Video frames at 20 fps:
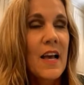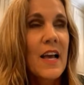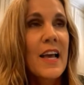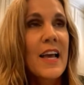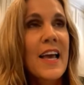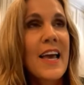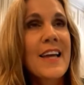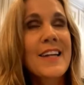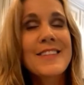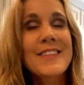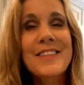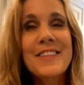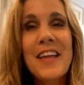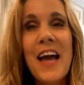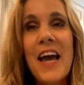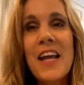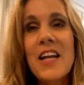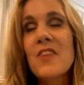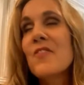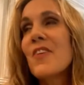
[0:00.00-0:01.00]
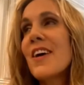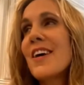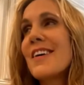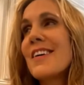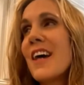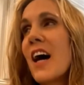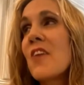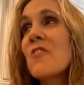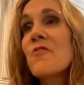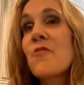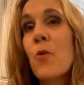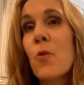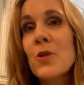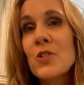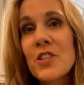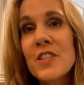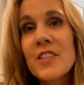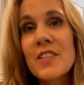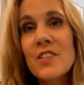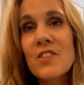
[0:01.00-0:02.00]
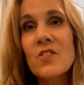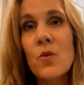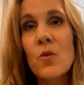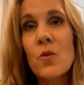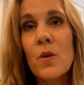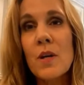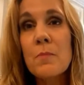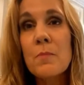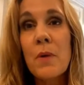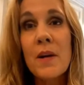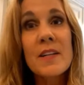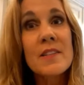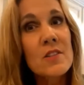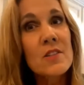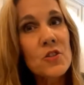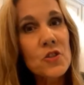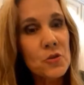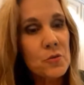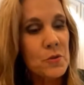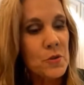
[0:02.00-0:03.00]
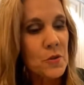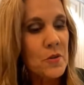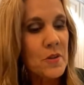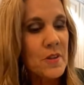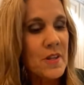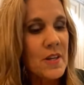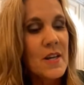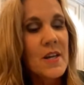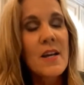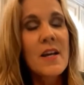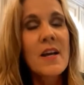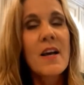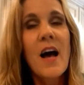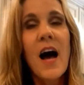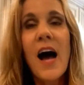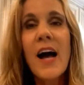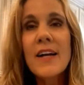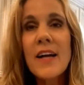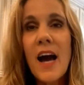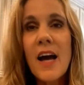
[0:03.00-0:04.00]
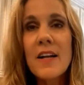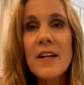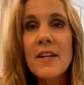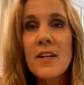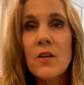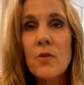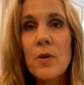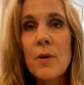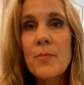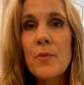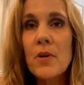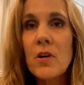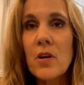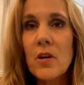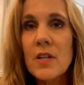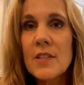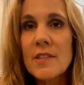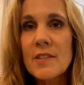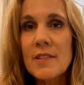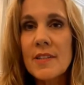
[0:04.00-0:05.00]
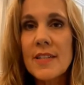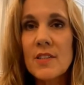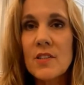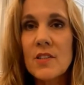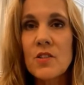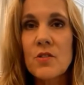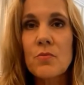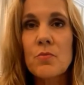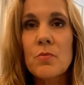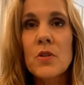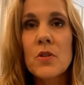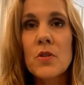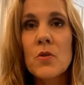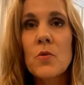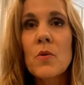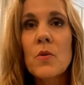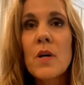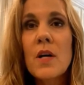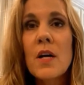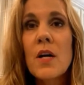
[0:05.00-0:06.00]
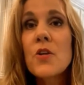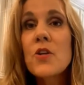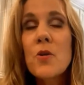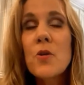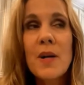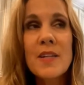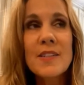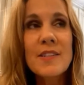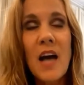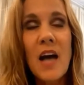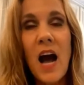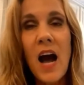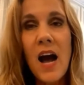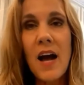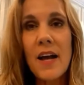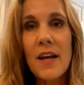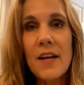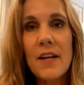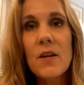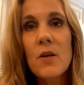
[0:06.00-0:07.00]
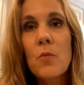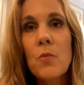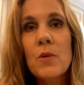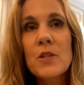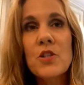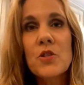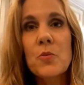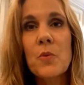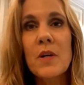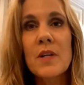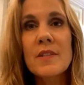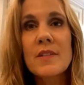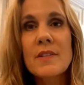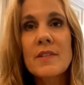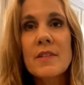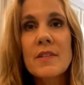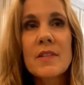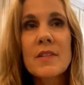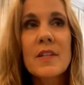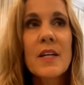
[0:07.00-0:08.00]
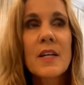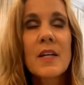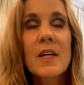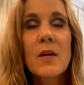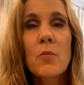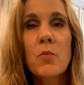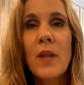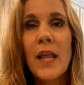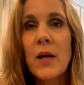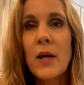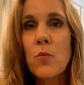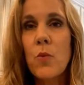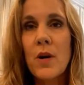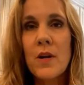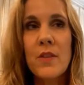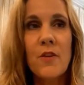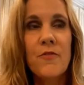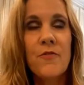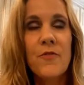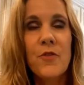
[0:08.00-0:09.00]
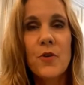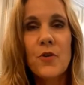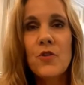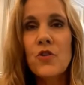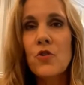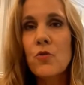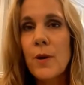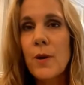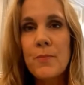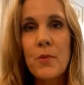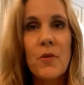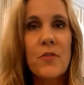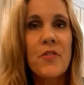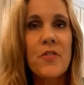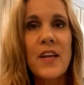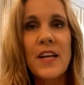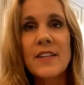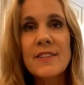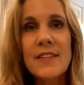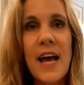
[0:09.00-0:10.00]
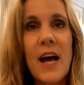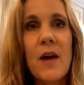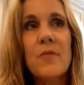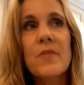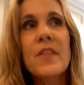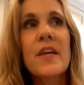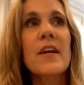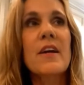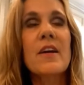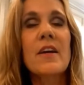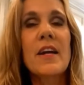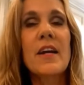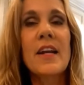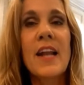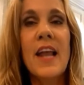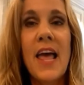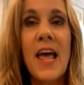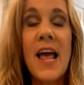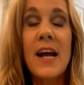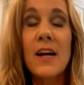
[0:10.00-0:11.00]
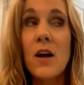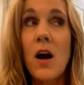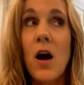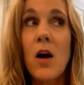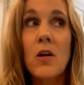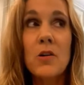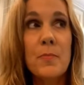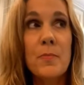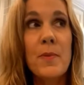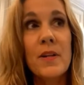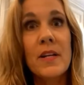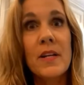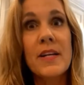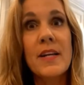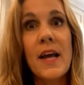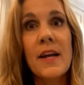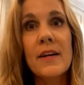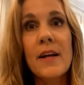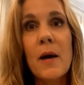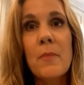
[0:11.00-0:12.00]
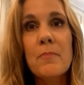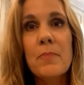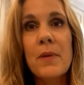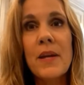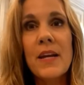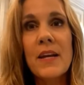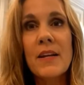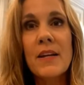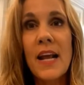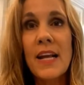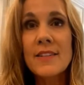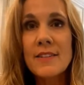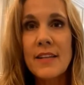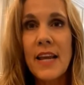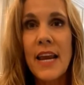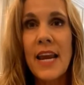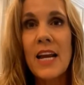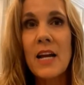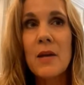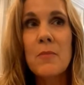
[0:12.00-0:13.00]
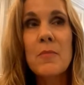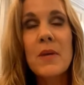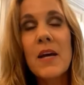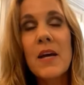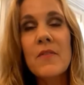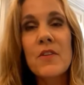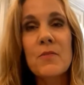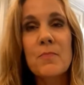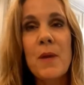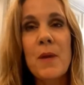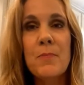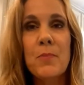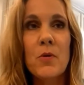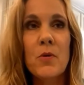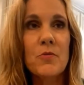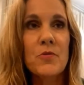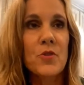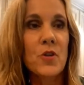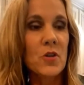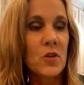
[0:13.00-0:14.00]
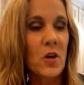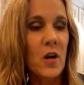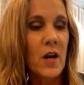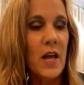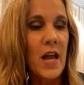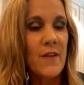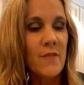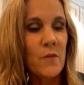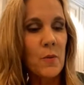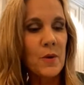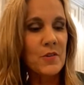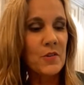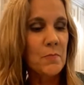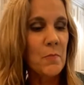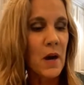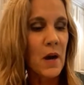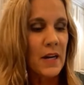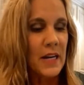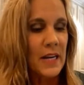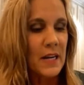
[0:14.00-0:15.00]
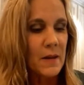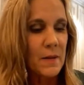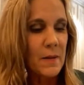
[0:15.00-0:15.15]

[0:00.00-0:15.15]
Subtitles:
And it's kind of an unfortunate story, but it's the truth. I got into cryptocurrencies through USI, which was like one of the first crypto things out there. And it ultimately ended up being a scam, and these people took everyone's money.